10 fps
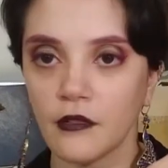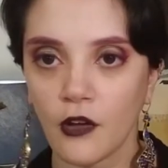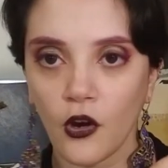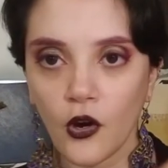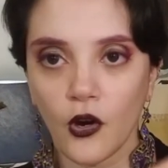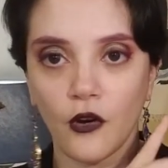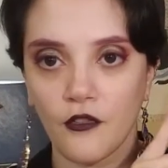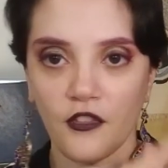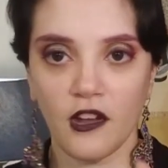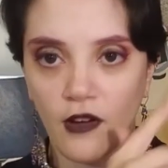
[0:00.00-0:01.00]
her
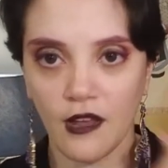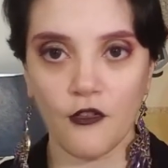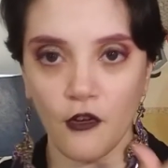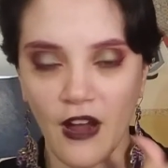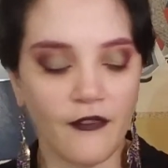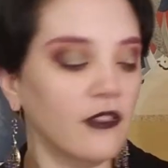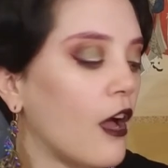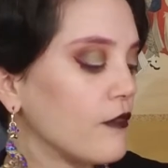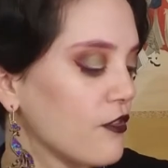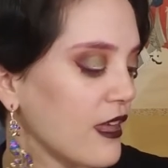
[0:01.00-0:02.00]
series, her graphic
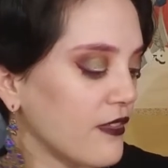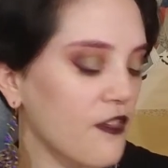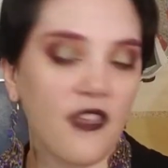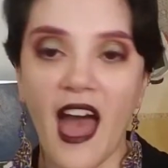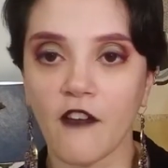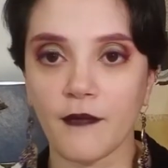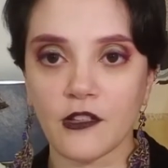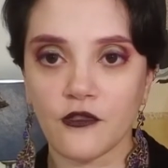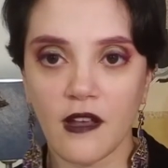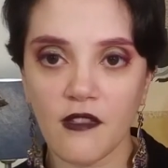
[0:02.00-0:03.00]
novels like this, have been
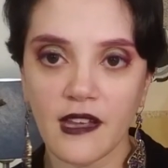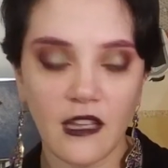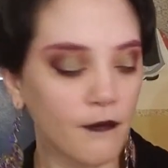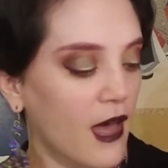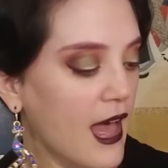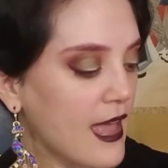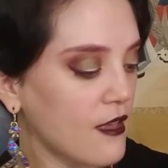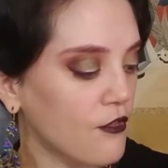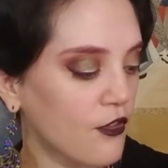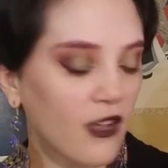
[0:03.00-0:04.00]
translated by
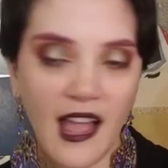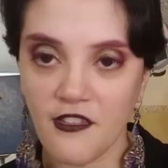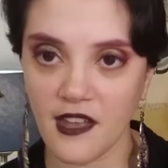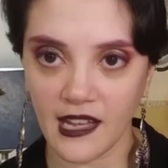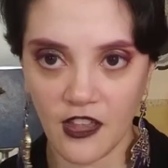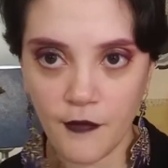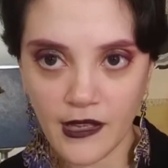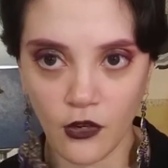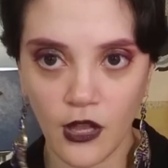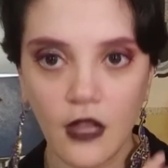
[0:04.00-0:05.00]
Scholastic in
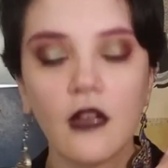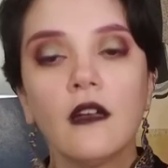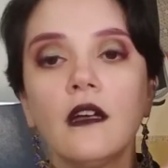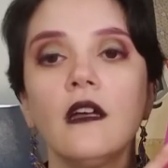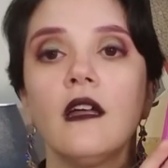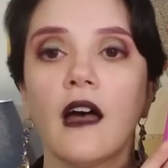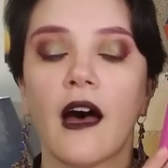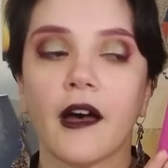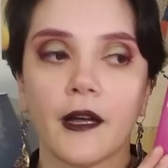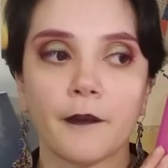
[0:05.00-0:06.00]
Espanol.
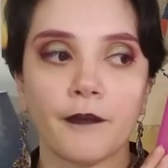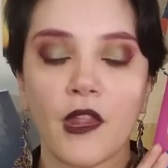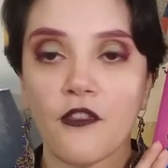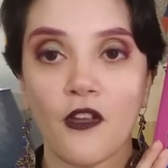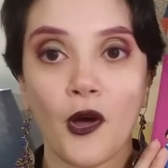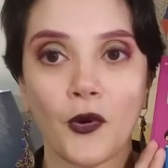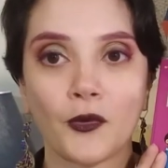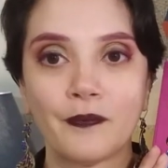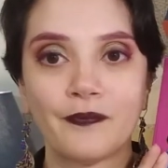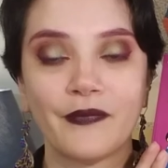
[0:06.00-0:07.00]
Um, so
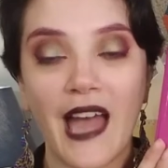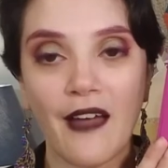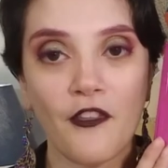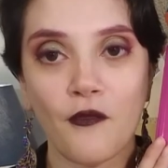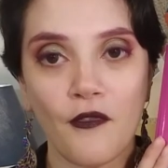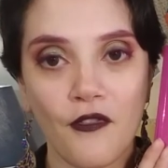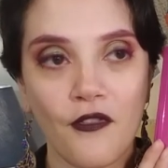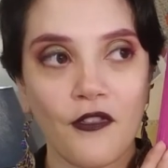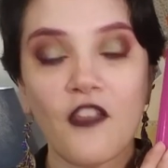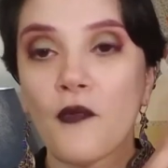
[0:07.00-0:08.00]
yeah, this was
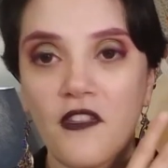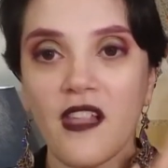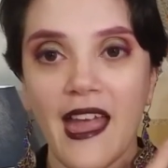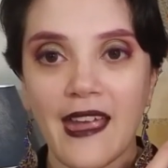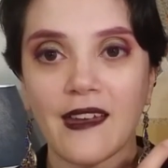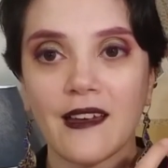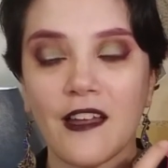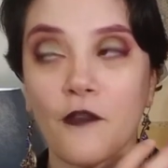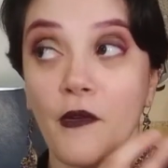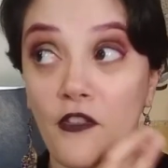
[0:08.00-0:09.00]
this was like a
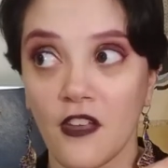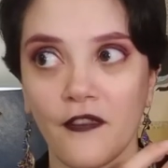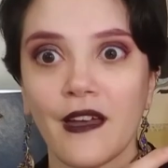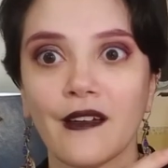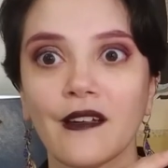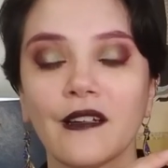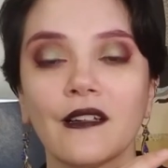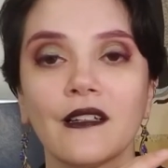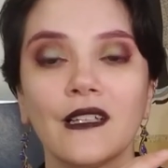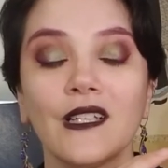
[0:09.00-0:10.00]
specific
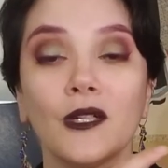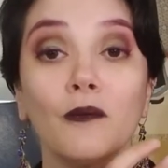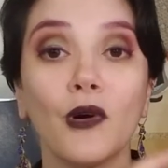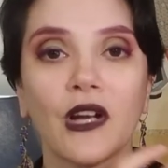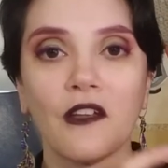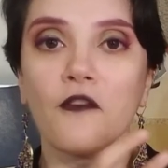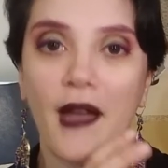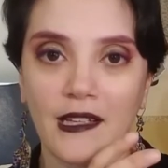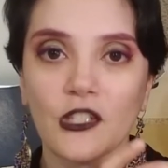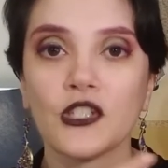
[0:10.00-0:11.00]
book in
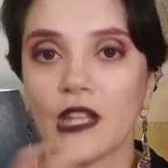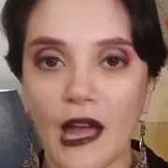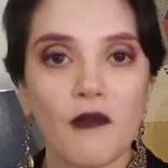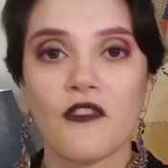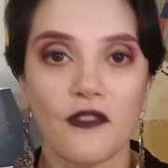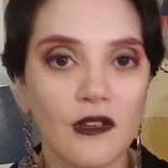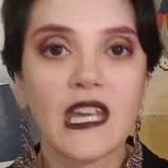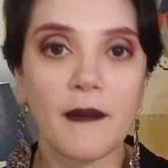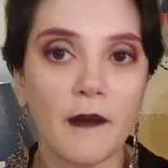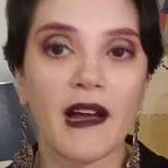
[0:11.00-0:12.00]
Spanish that I was
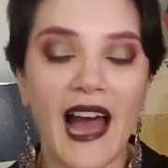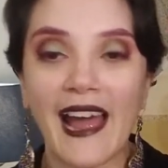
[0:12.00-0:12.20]
keeping my eye